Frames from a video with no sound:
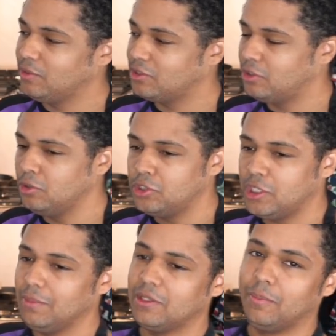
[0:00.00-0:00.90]
too
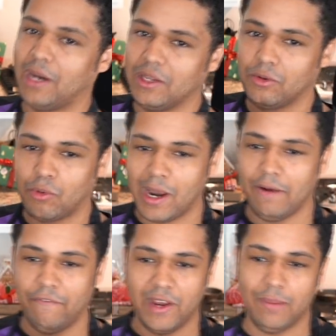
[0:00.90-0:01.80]
cheap to buy the right
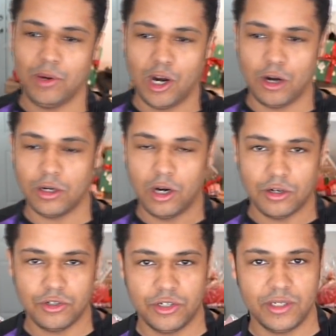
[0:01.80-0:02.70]
vape car
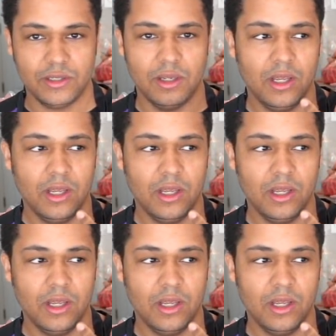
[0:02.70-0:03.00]
cartridges.